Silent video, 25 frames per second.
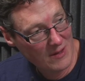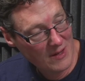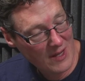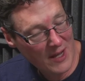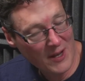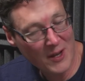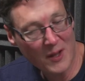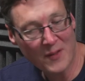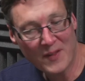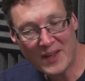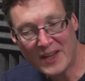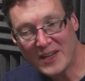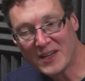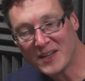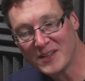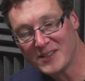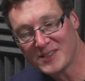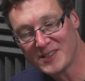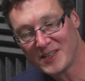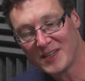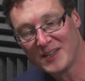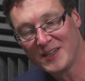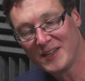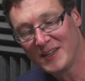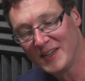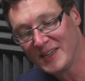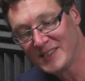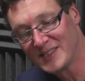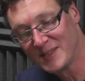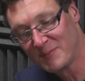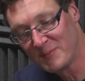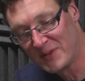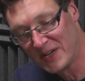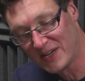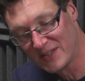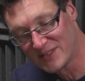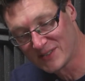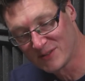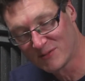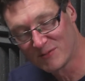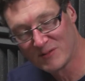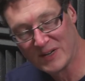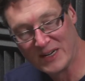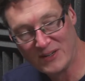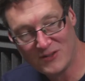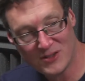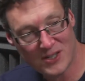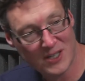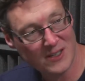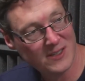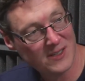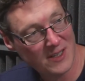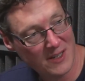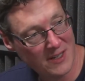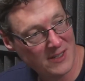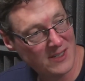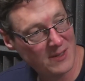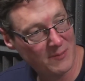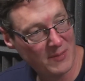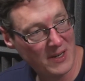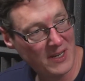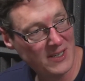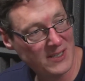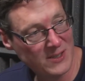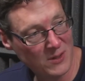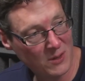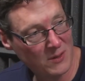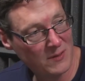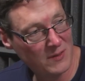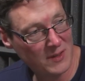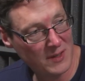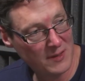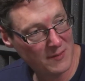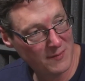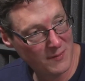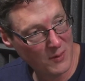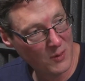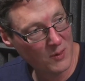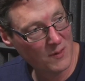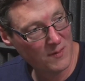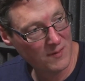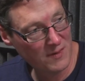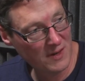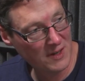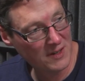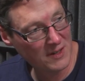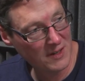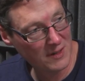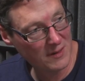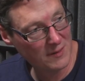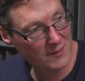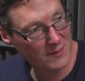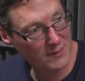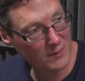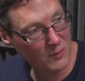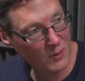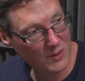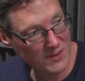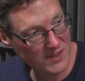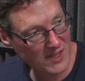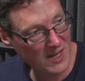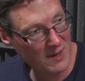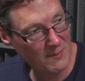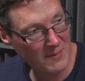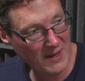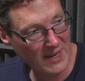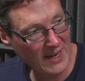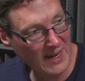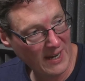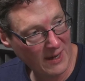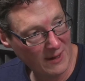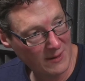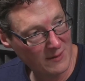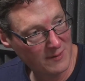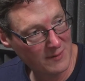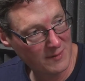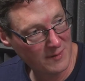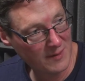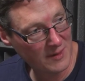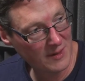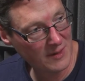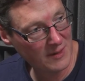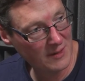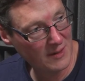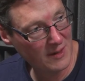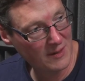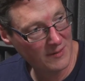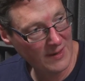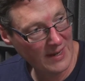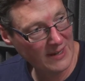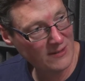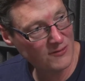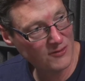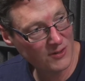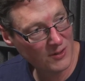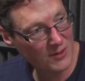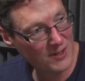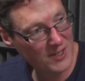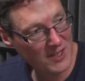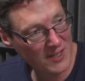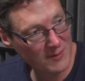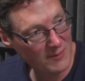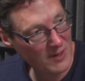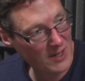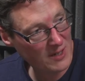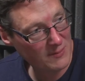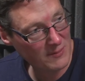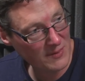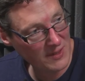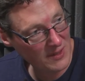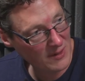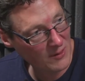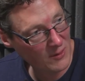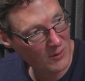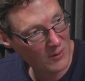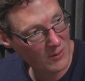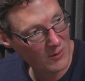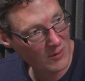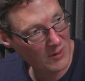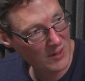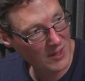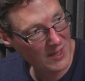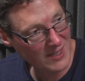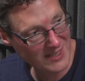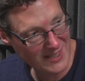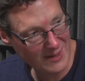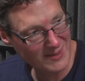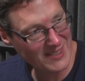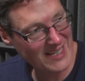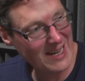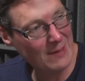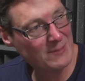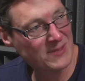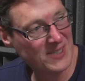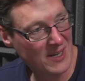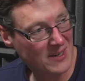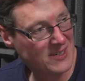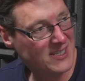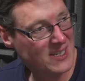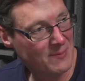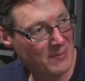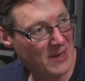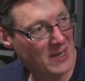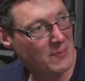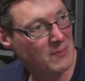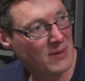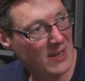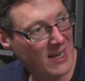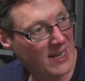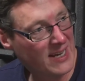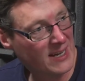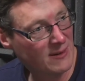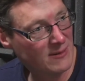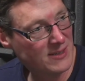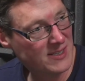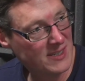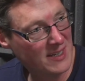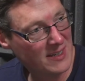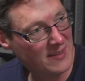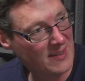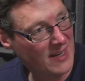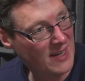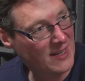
And are they considered? Is the Pixel range considered to be sort of at the forefront of what's coming out of Android at the moment, or because Samsung's the big player, isn't it?